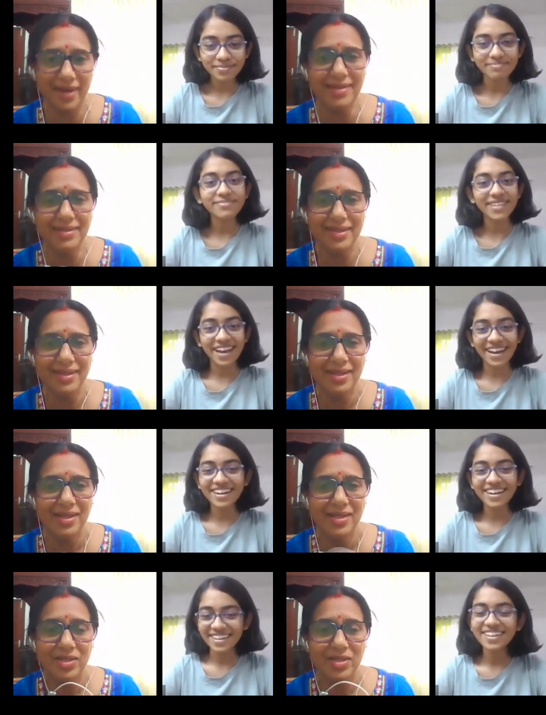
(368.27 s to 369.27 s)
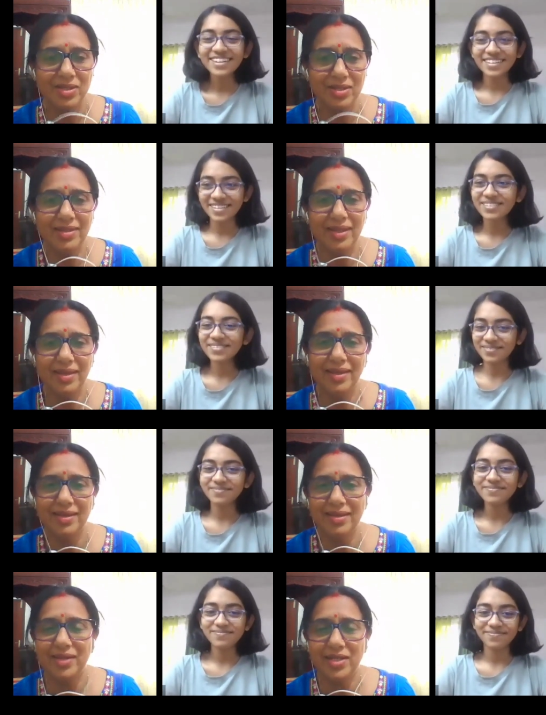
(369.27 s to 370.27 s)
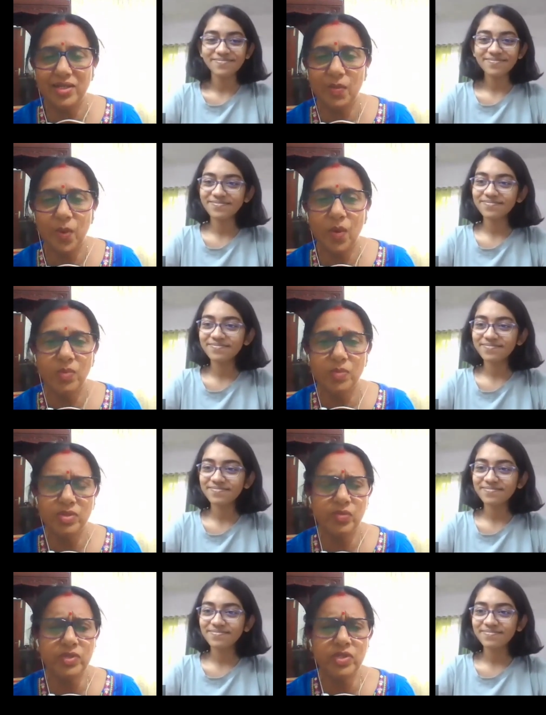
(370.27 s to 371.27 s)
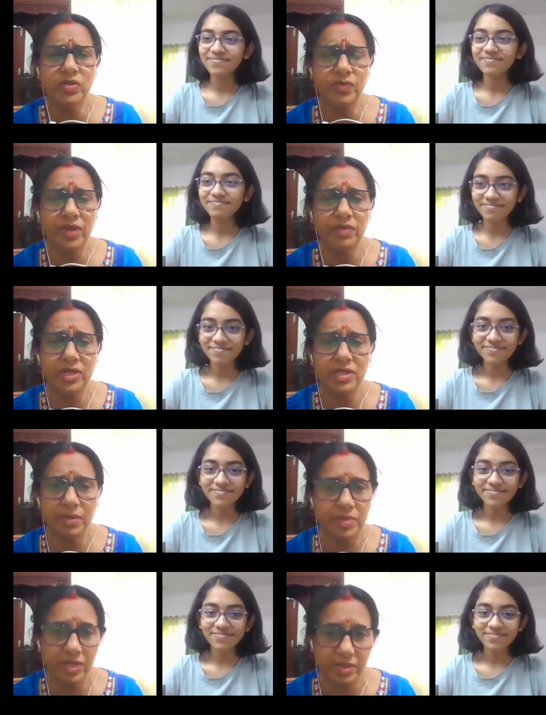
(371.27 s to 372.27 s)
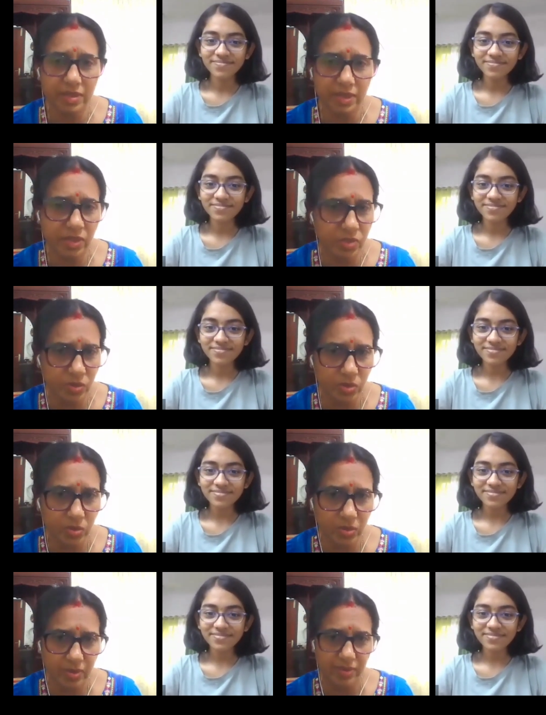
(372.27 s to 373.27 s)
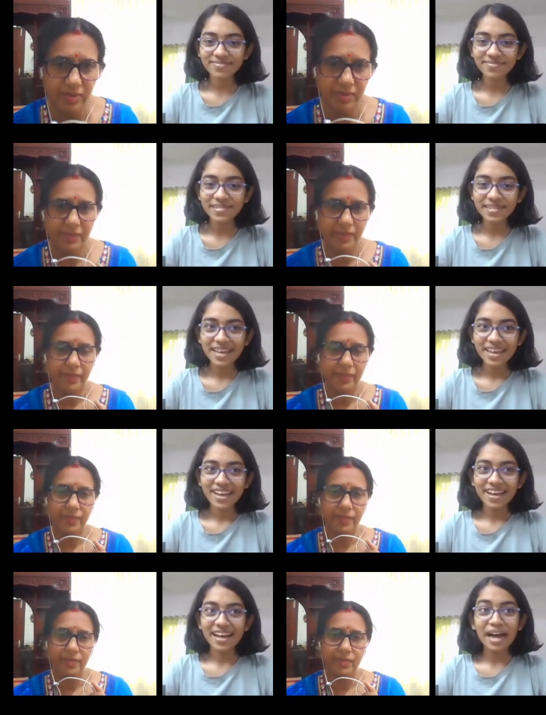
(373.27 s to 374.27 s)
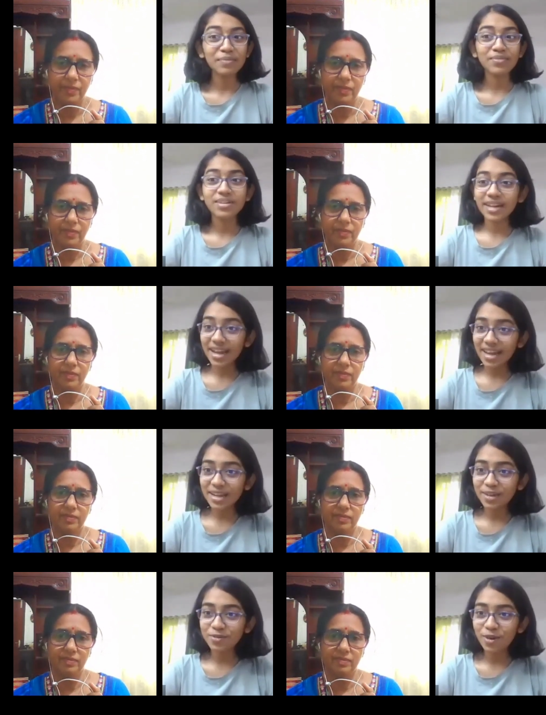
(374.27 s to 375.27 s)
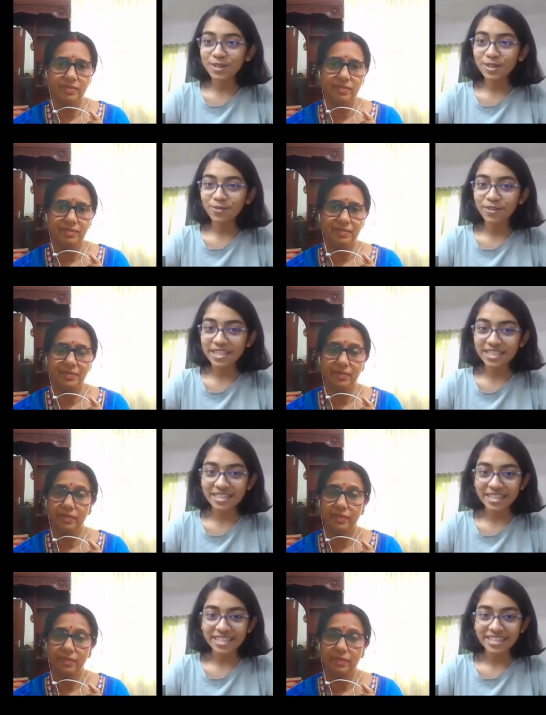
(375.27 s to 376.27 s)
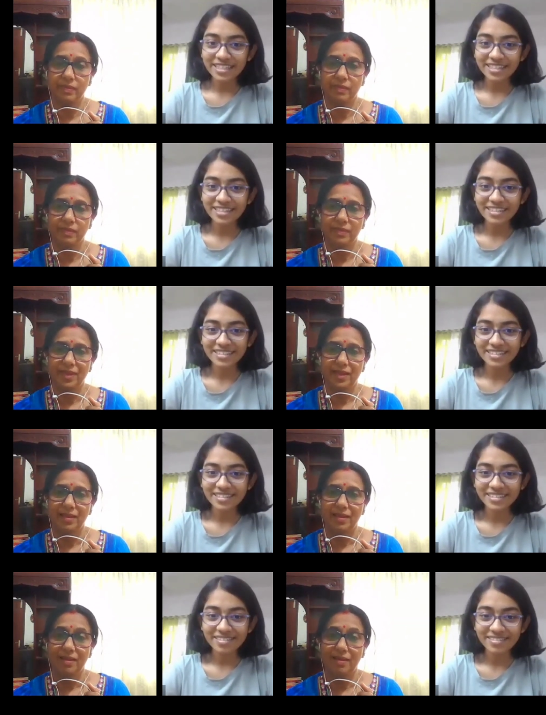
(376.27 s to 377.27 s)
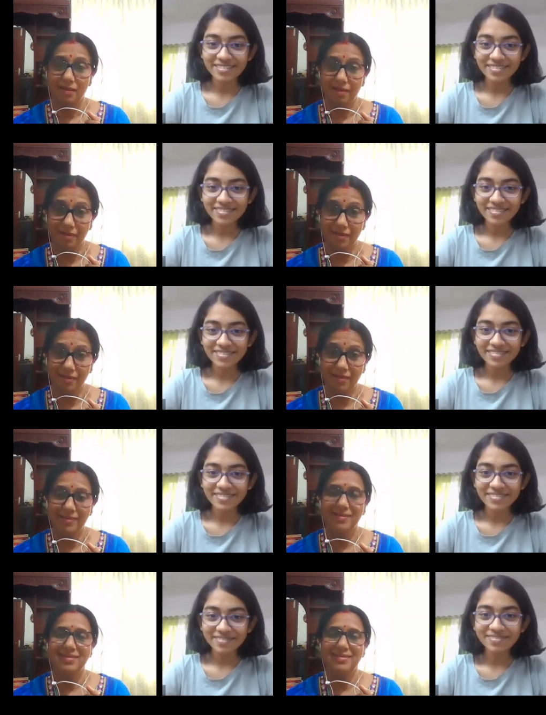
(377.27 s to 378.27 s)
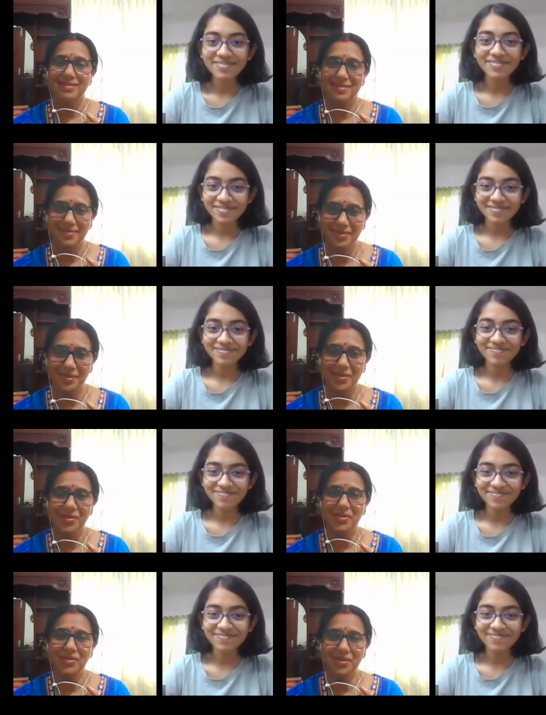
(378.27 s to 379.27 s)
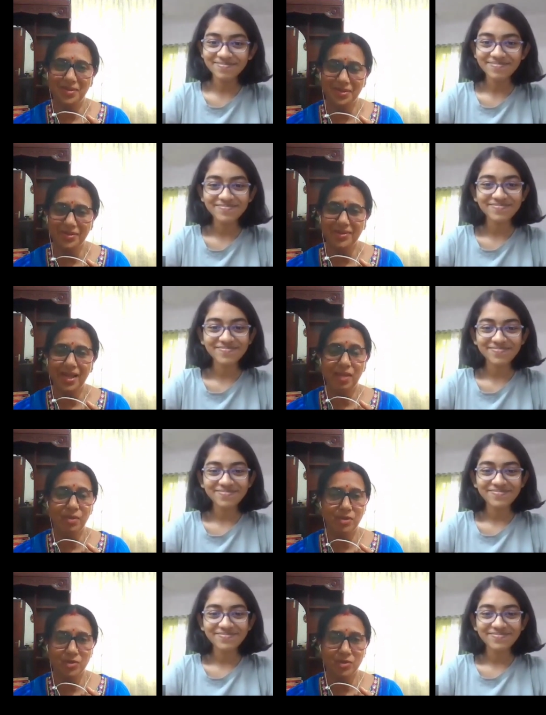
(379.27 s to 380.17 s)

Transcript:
Speaker 1: right? Yeah, writing poems. So which is your favorite subject in your school?
Speaker 2: I'm really fond of history.
Speaker 1: Huh? Good, good, good. I'm